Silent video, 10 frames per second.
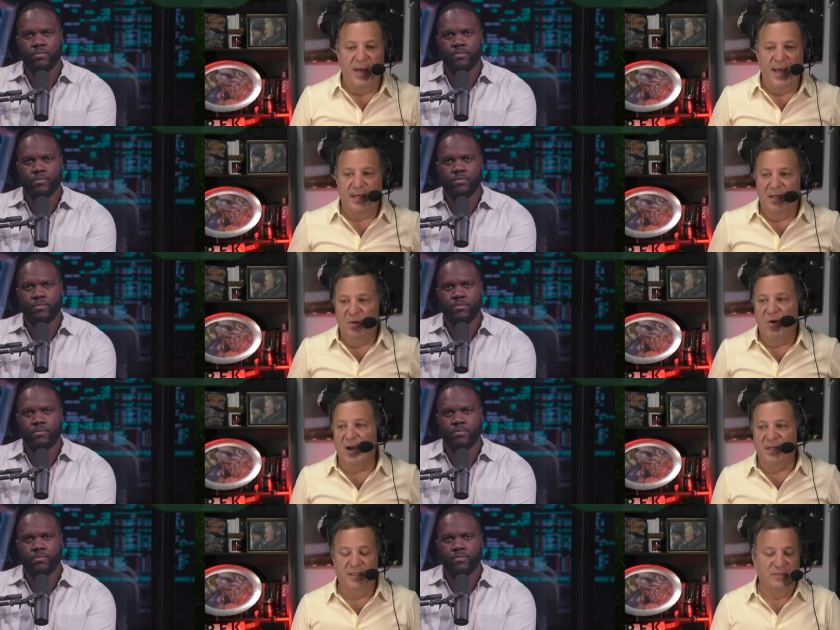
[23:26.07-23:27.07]
Speaker 1: back. And
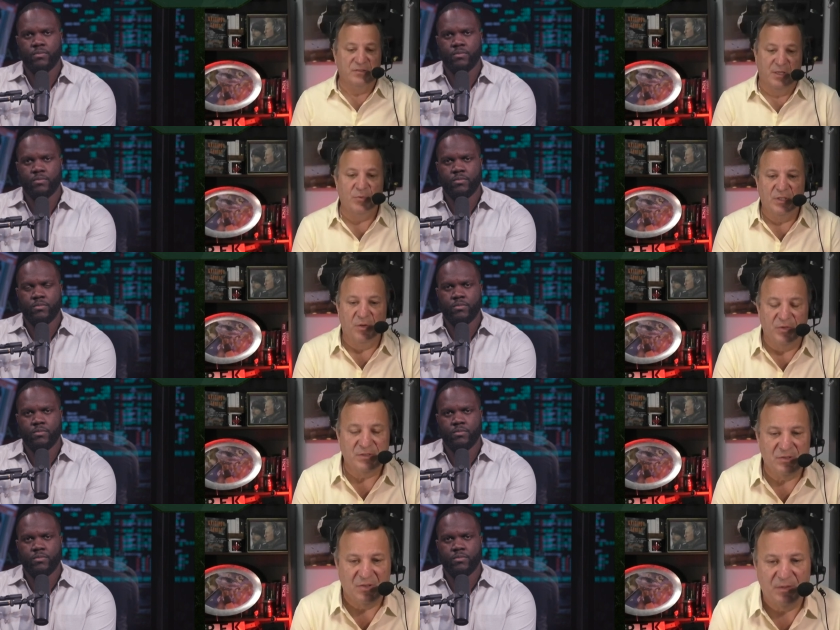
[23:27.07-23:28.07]
Kroenke didn't say, well, you know,
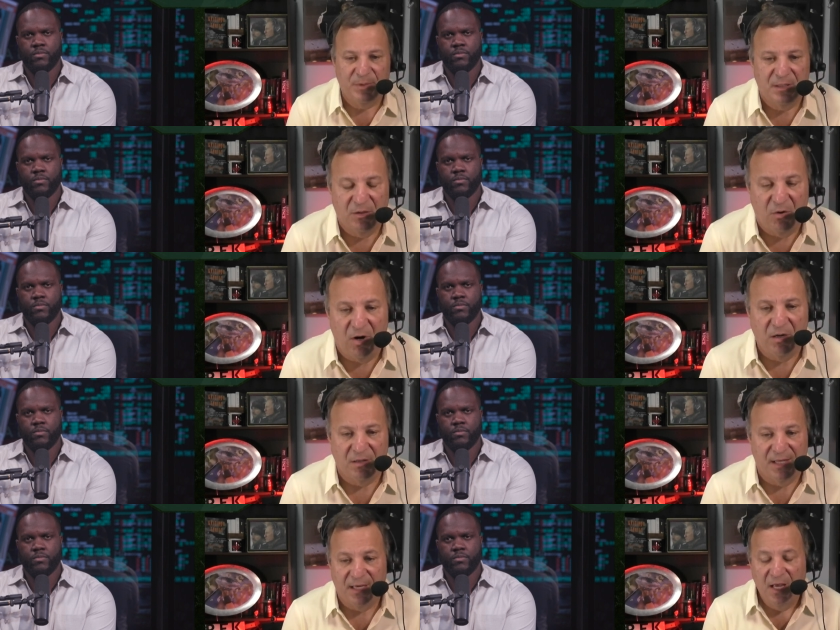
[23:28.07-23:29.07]
this is going to be a little
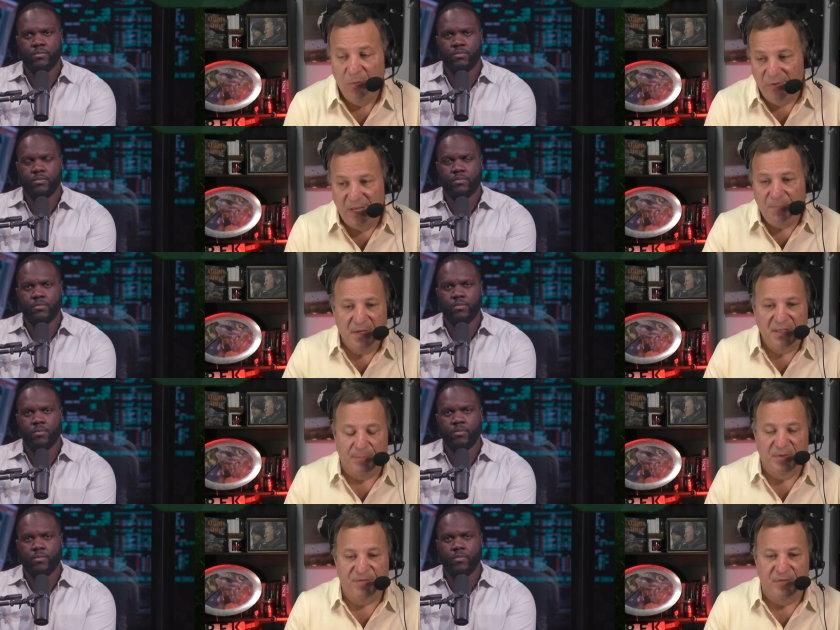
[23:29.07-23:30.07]
harder. Like when they picked
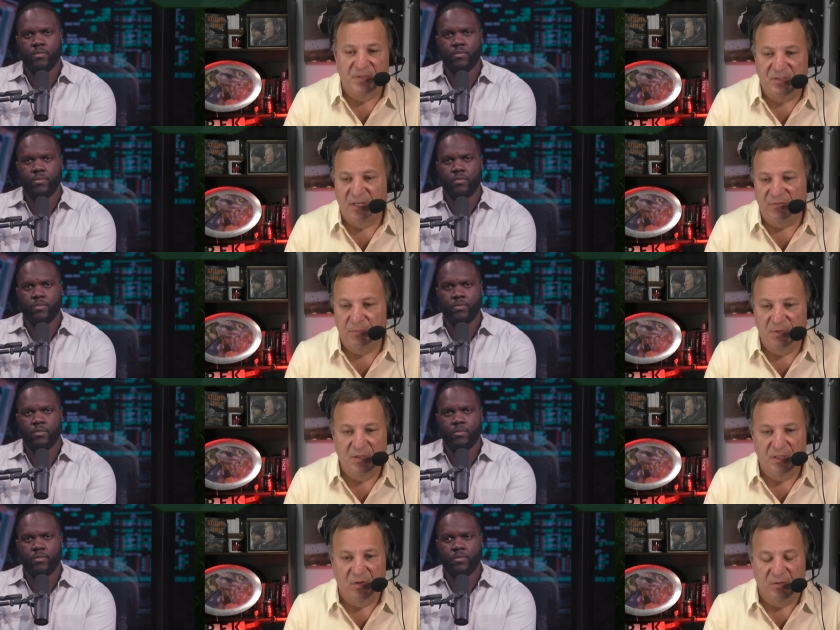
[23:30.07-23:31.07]
up the 57
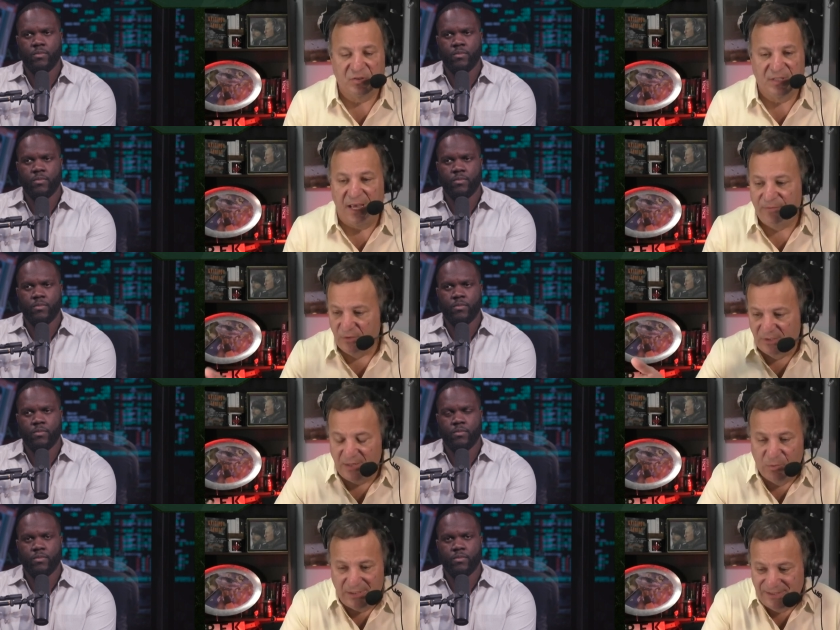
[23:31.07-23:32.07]
million on Stafford,
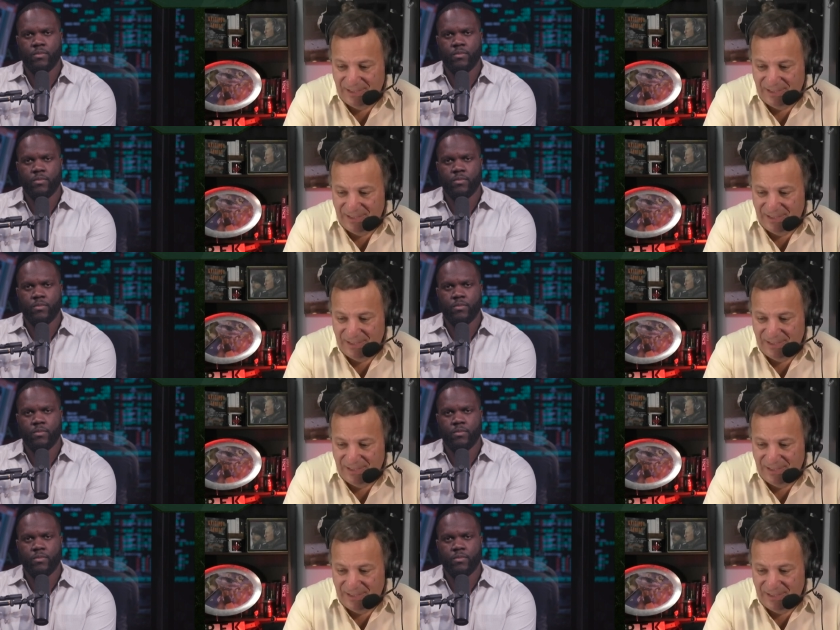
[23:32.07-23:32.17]
they went